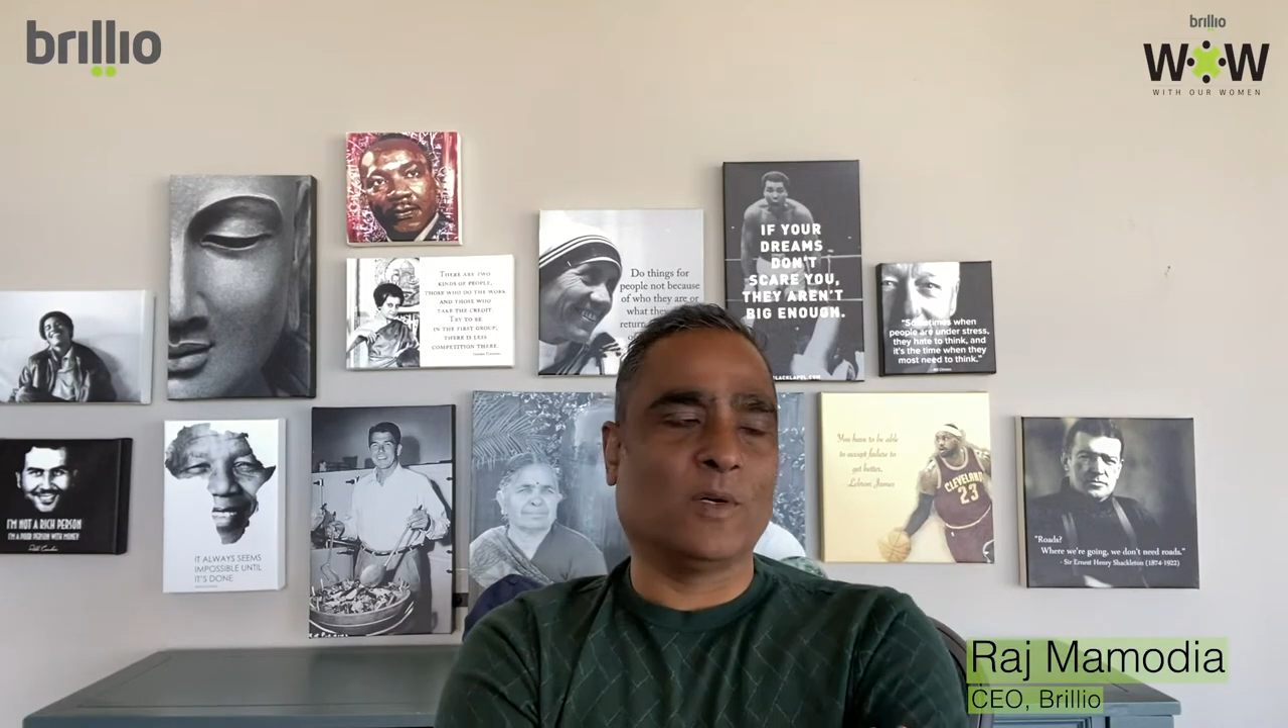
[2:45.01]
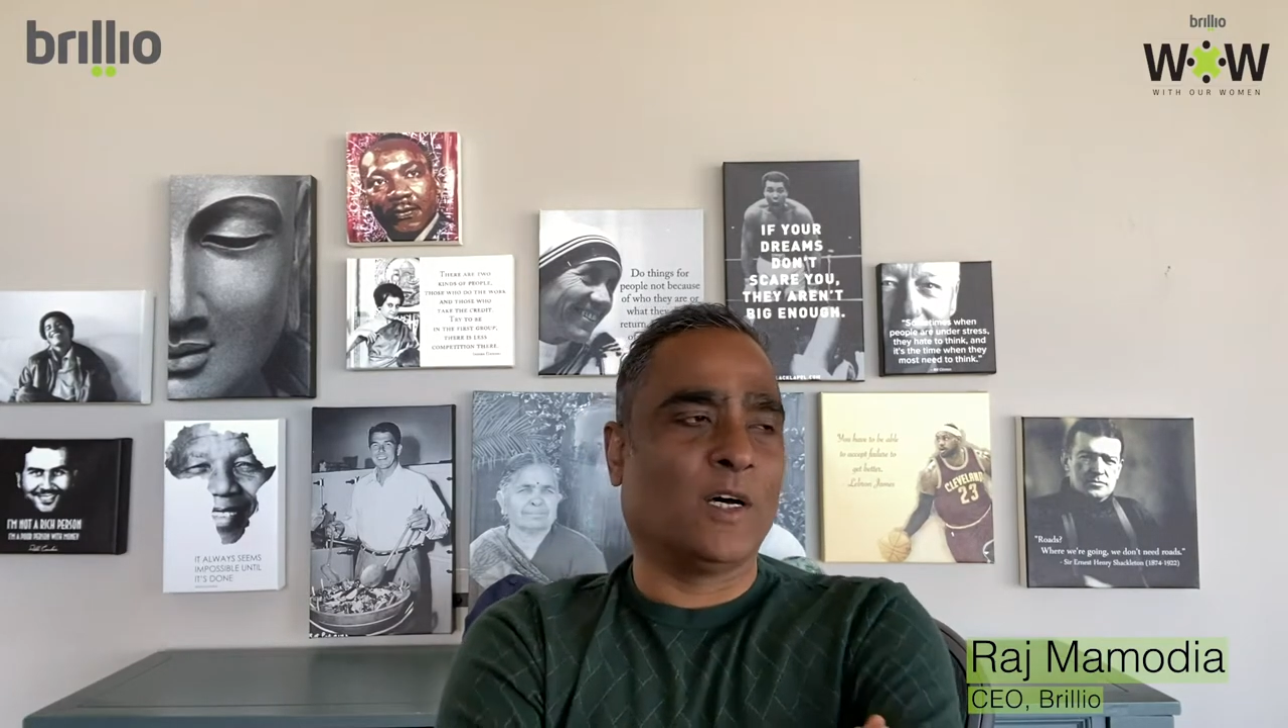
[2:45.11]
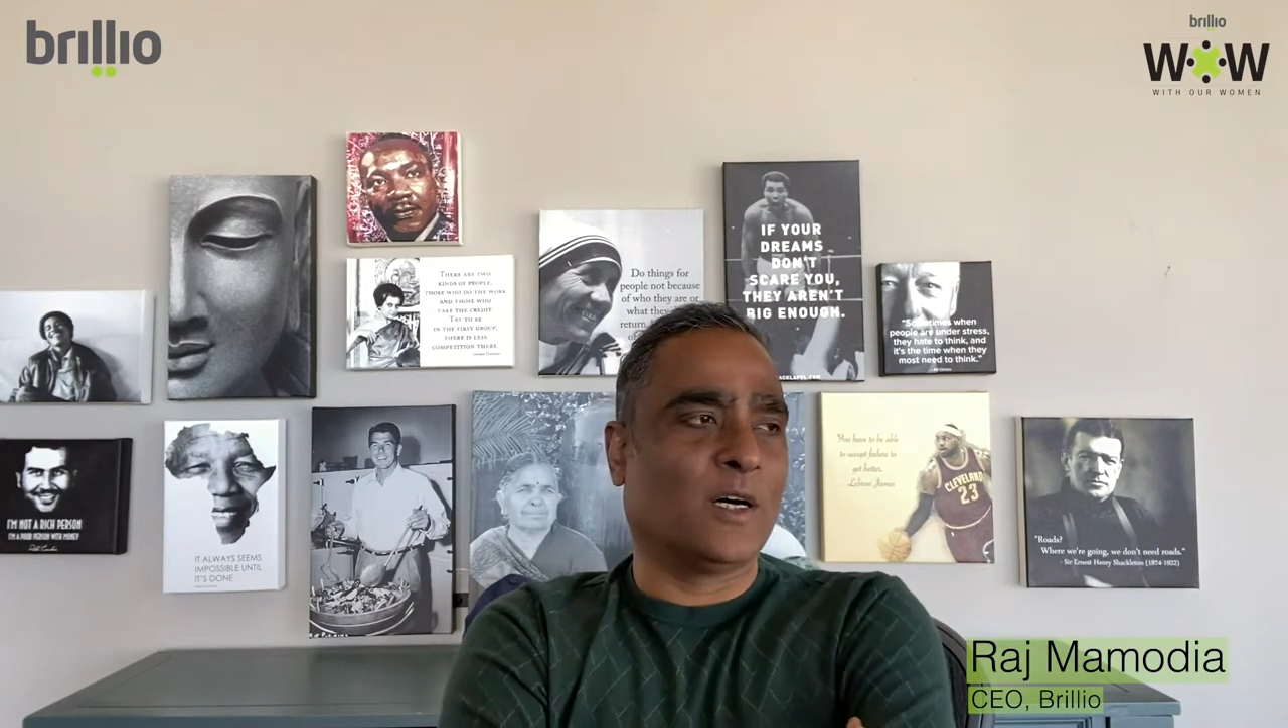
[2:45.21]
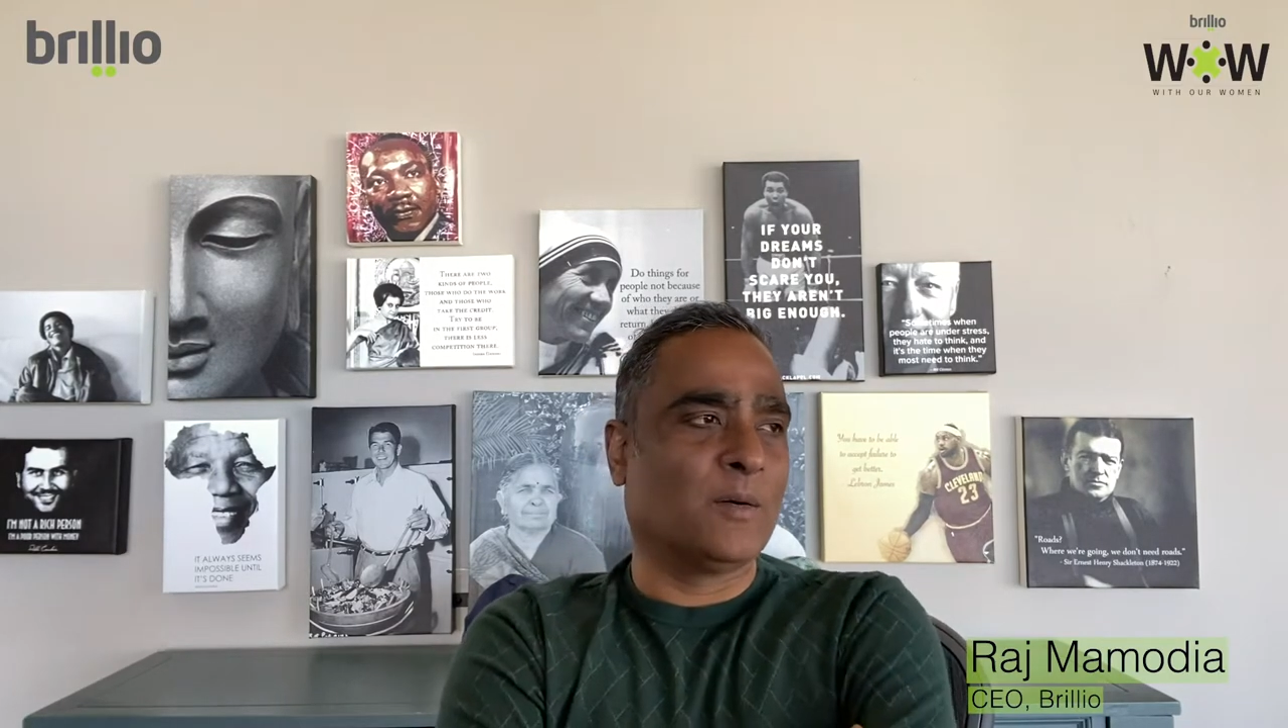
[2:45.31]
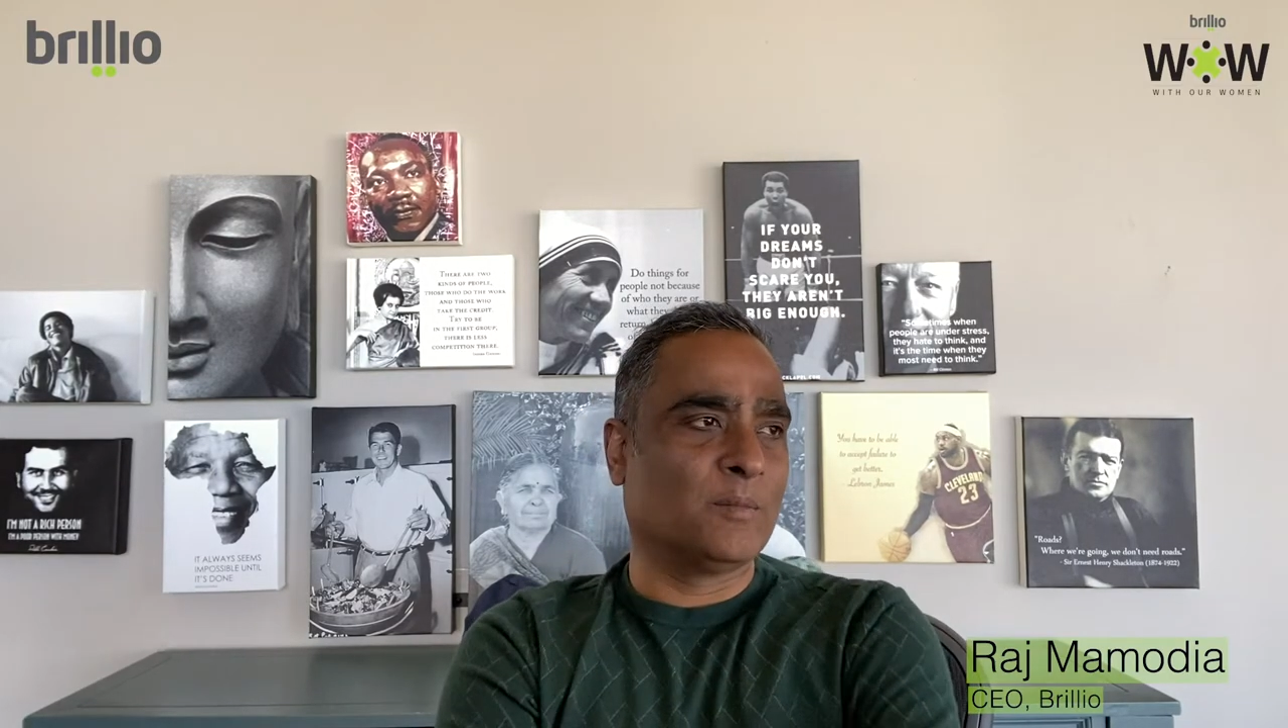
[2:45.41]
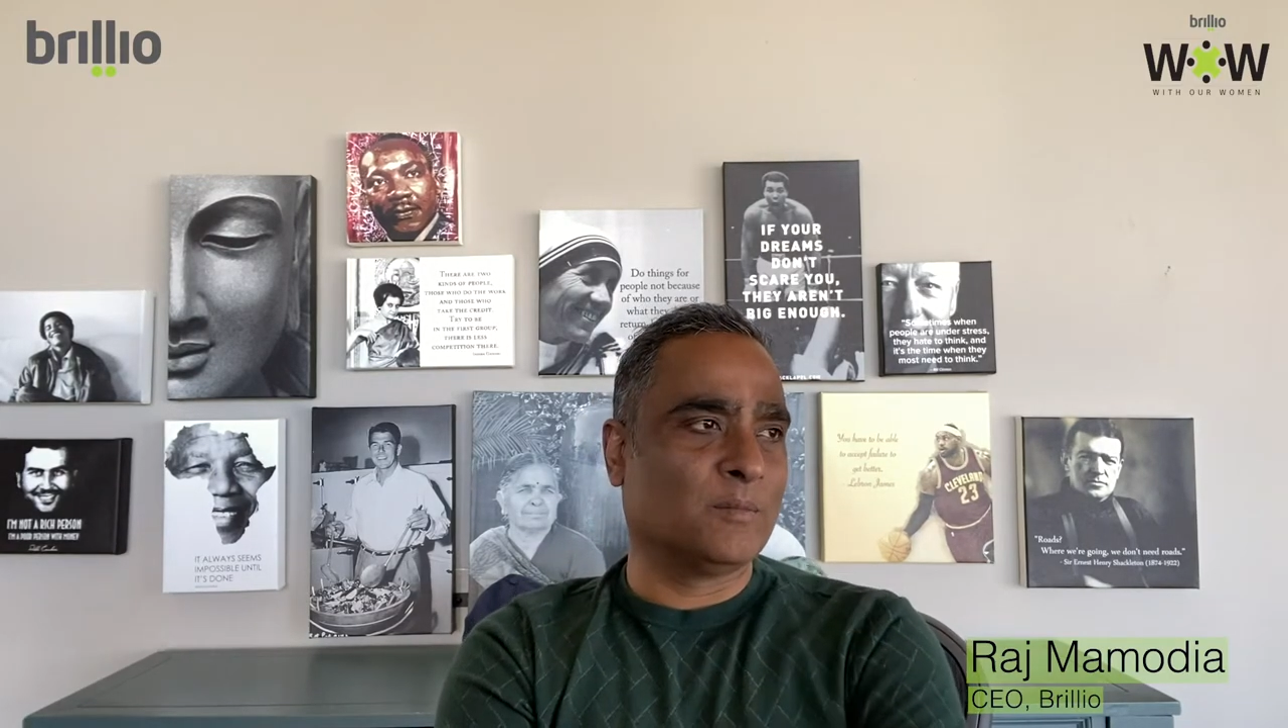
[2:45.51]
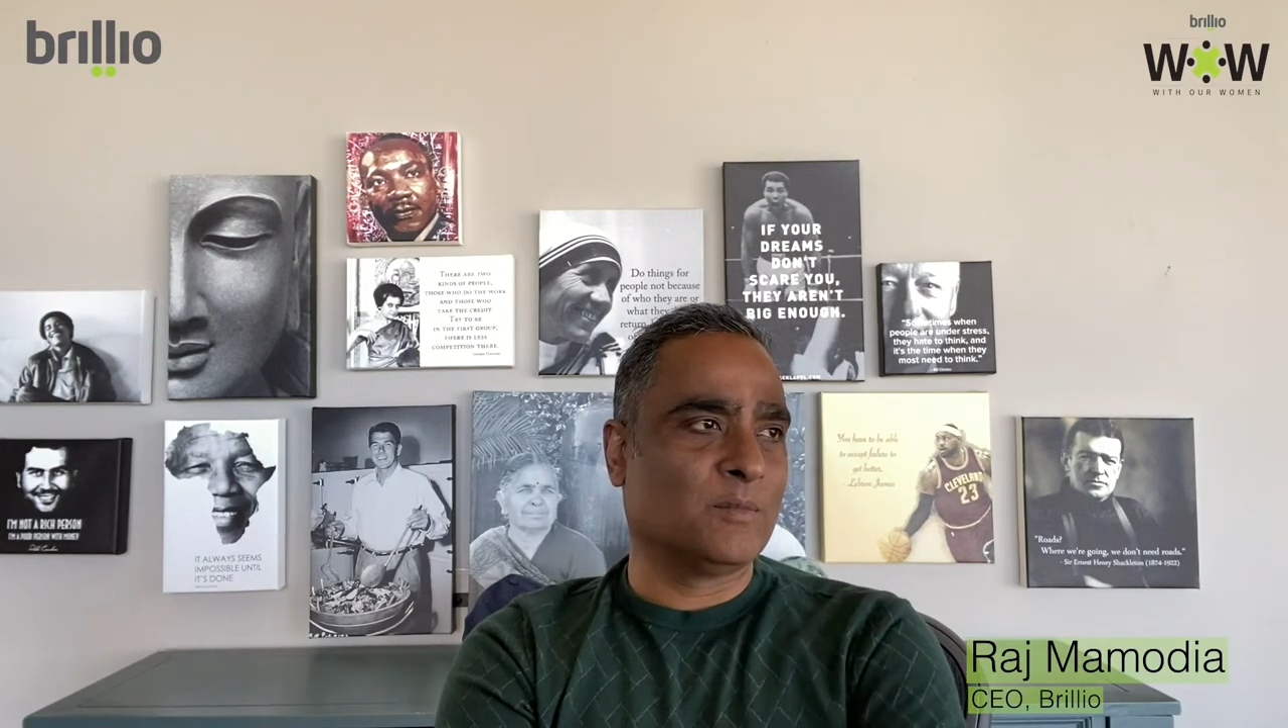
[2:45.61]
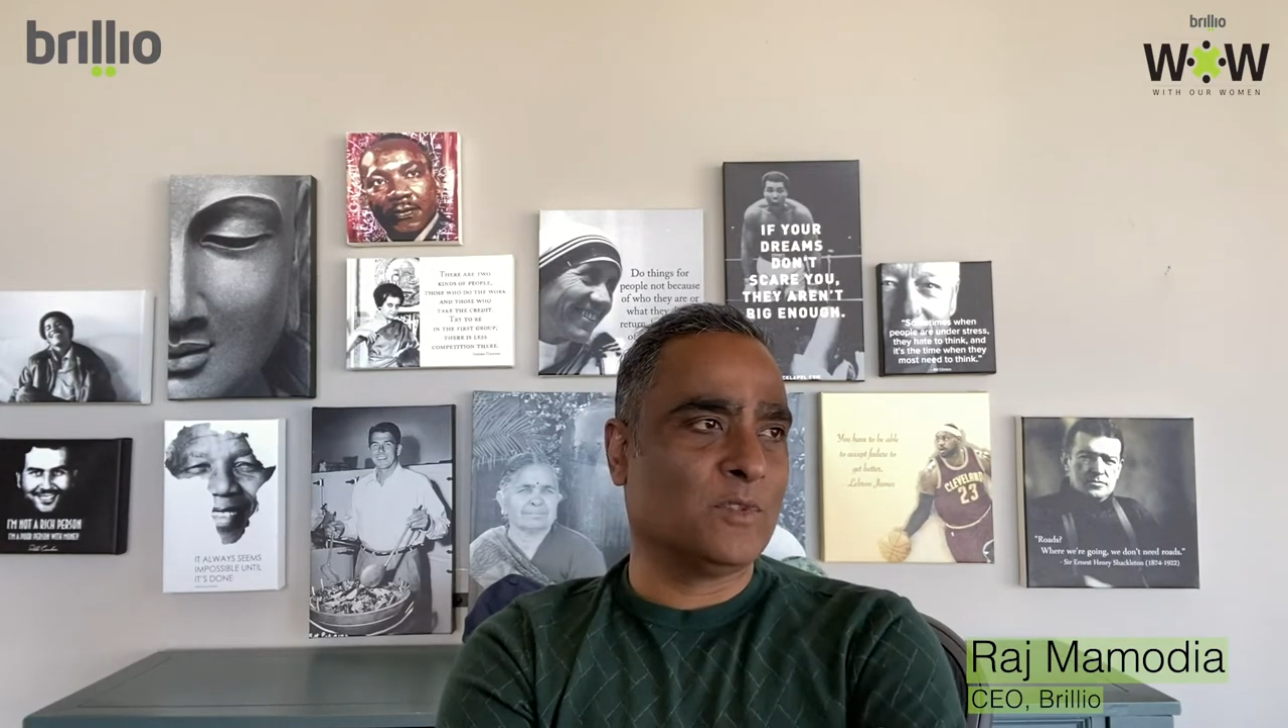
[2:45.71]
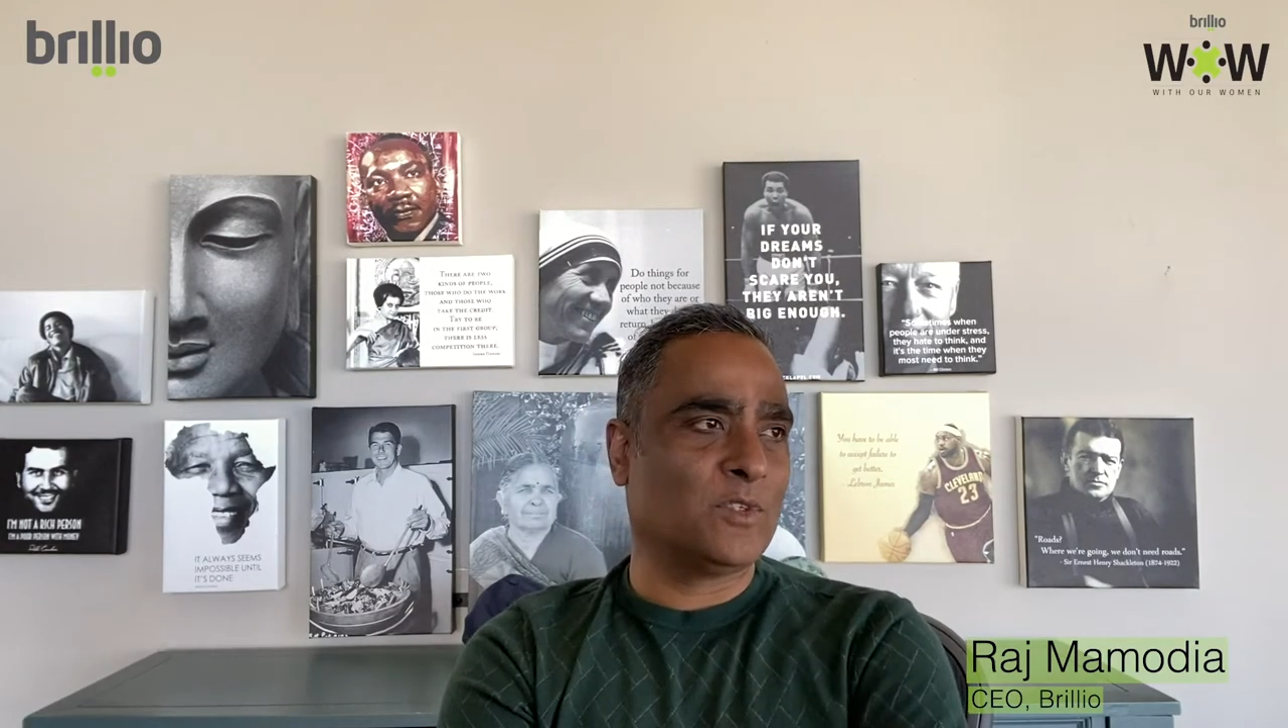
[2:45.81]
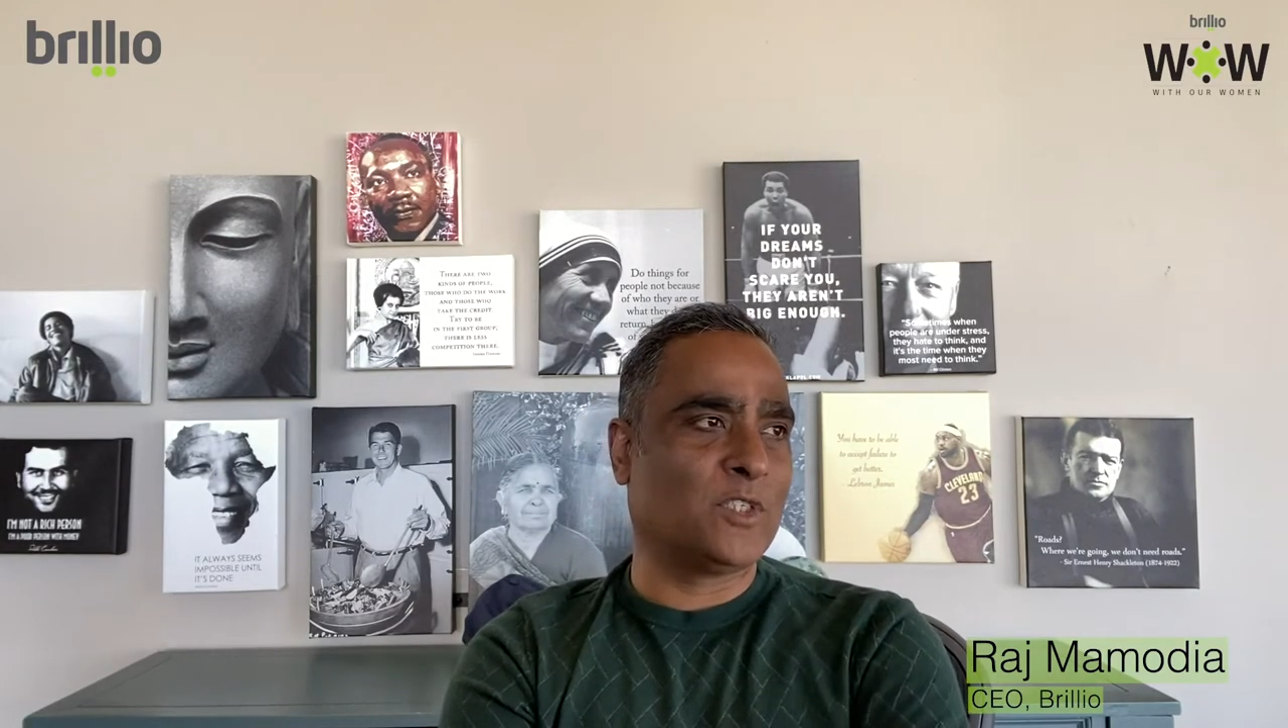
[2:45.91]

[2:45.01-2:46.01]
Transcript: um,